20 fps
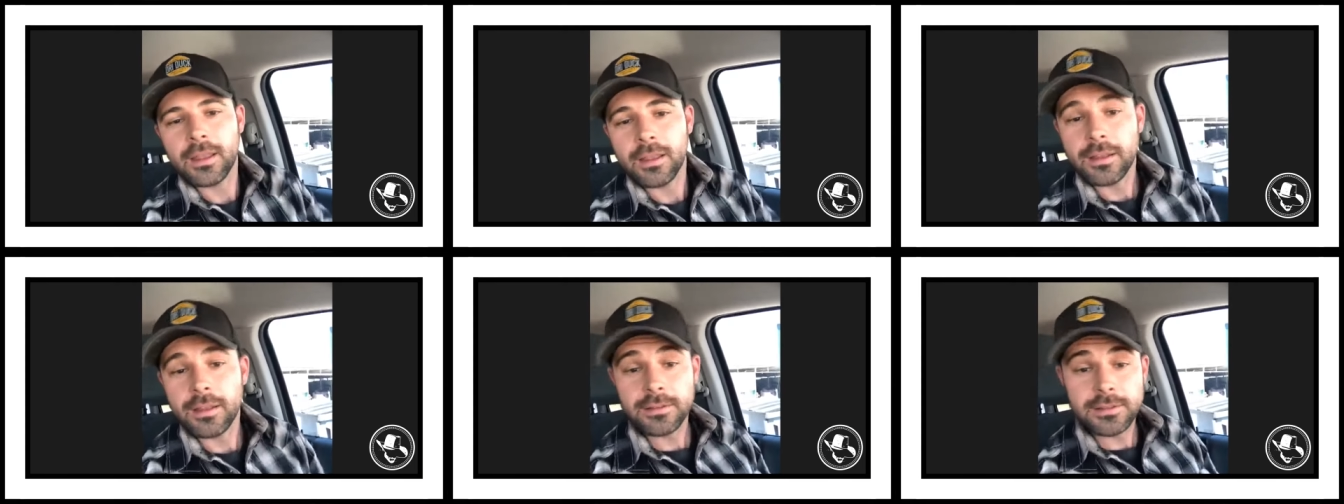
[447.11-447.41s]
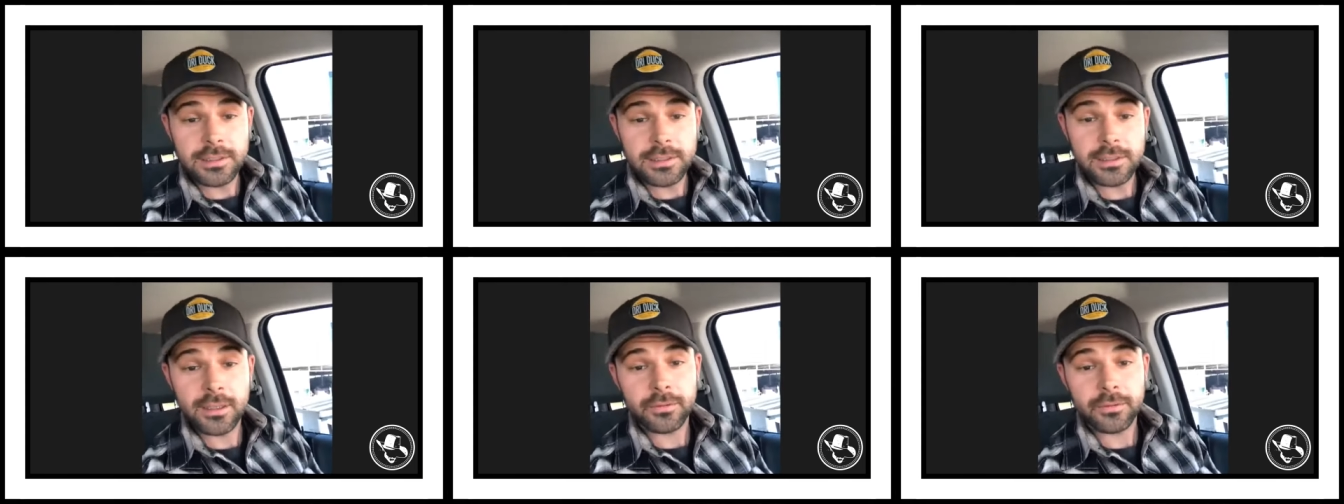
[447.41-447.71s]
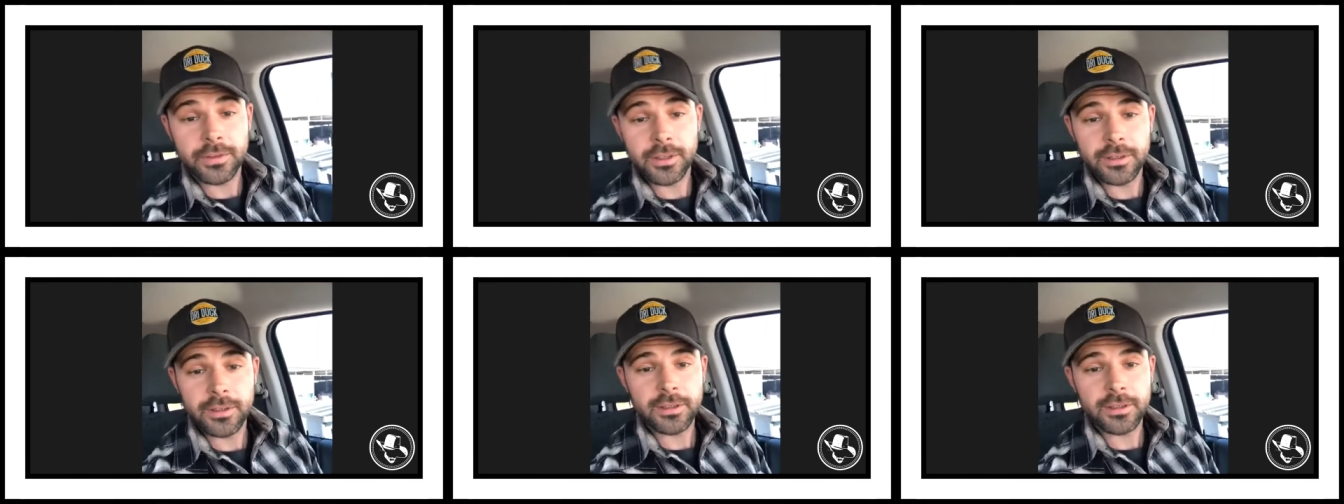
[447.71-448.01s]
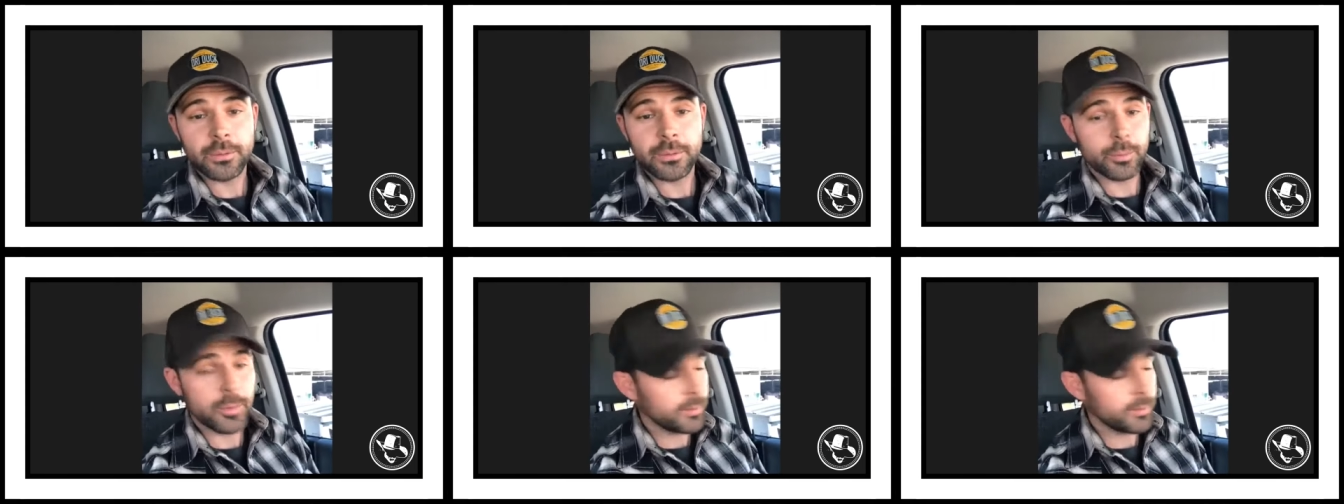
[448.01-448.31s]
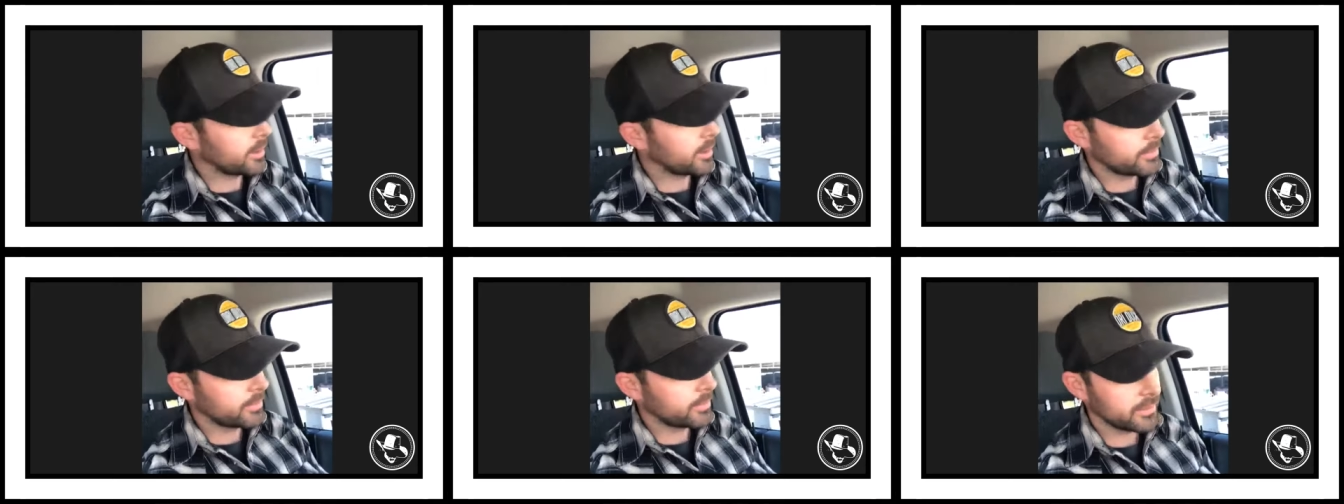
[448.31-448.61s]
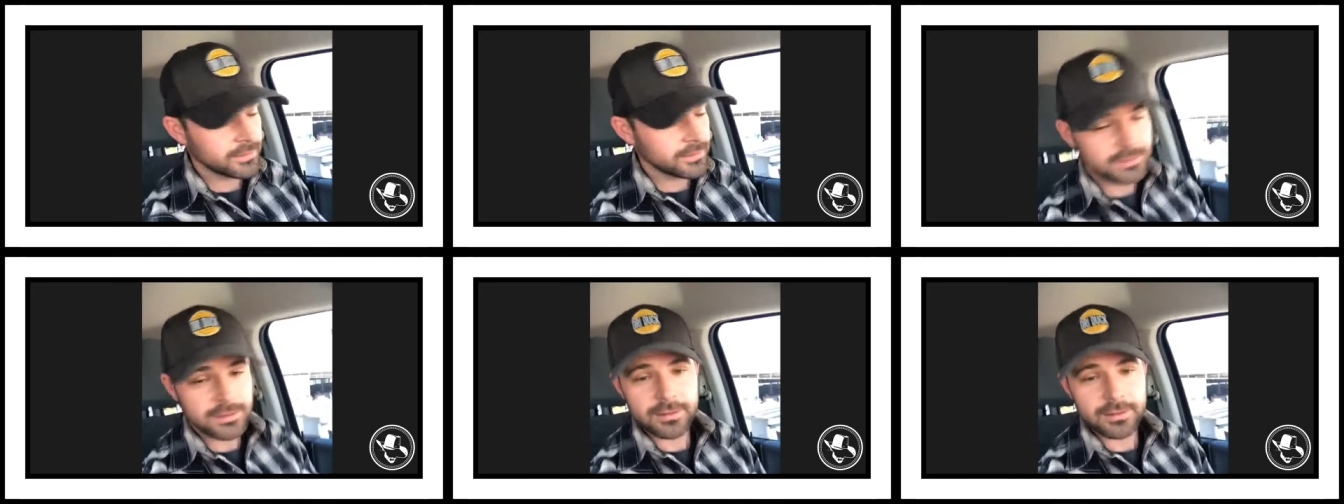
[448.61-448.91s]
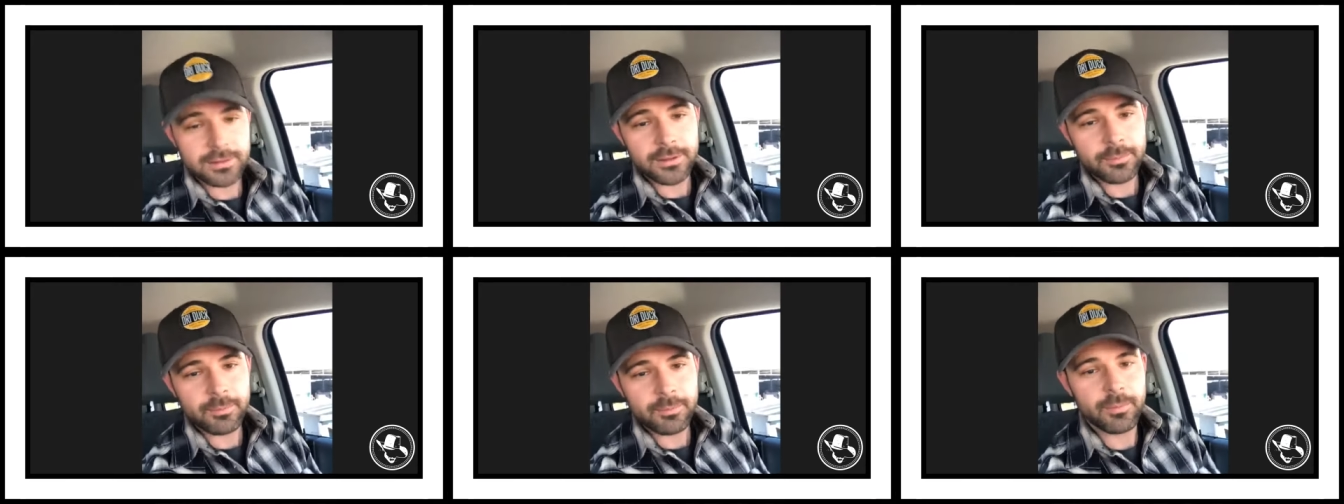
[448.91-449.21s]
and see if he will be my producer
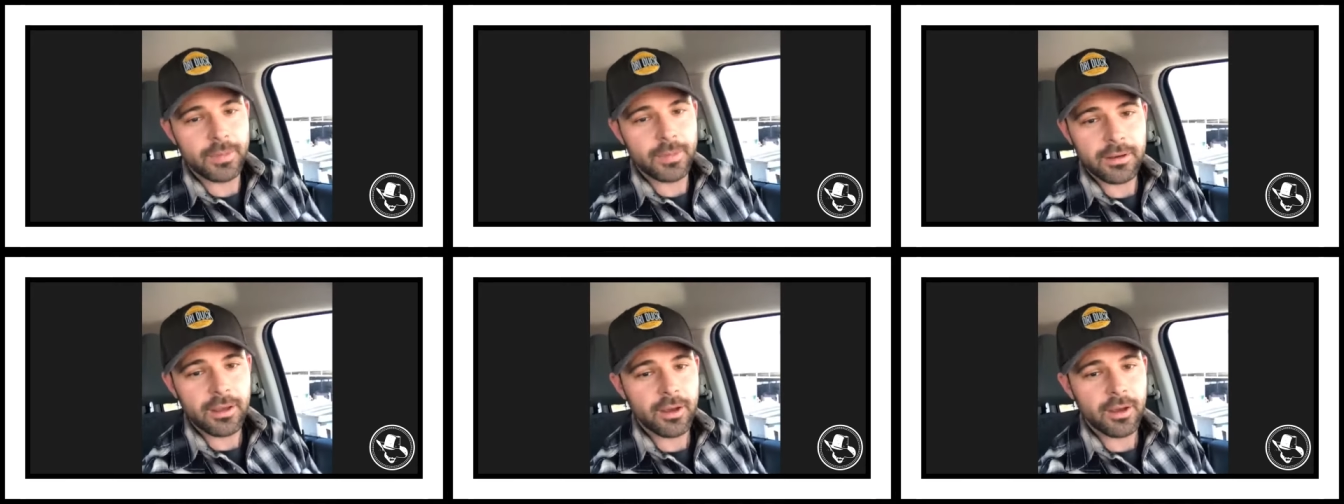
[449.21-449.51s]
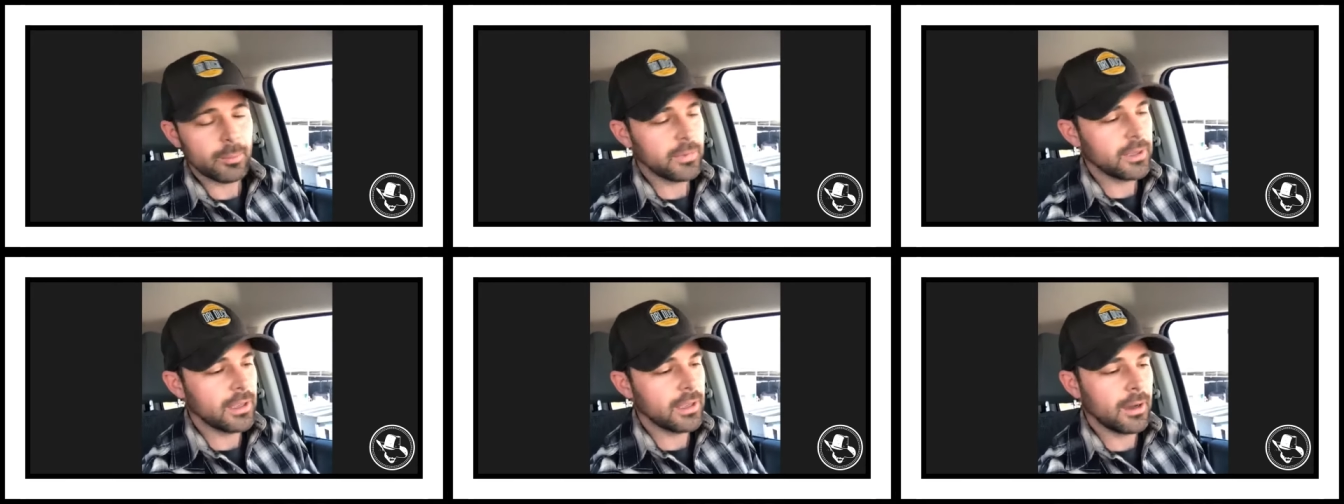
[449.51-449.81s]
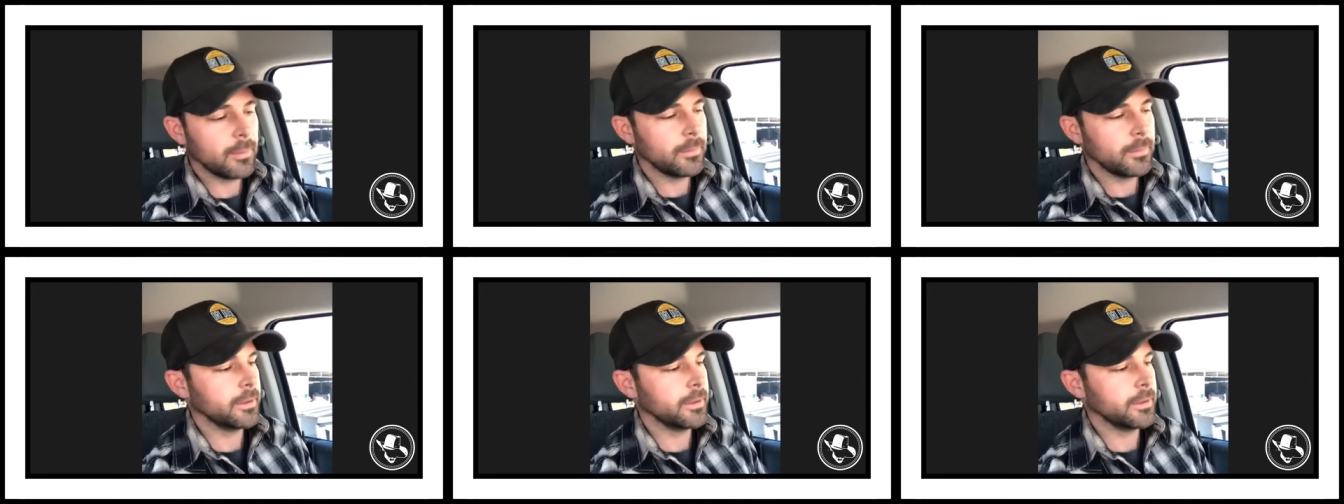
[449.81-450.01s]
and and help me out.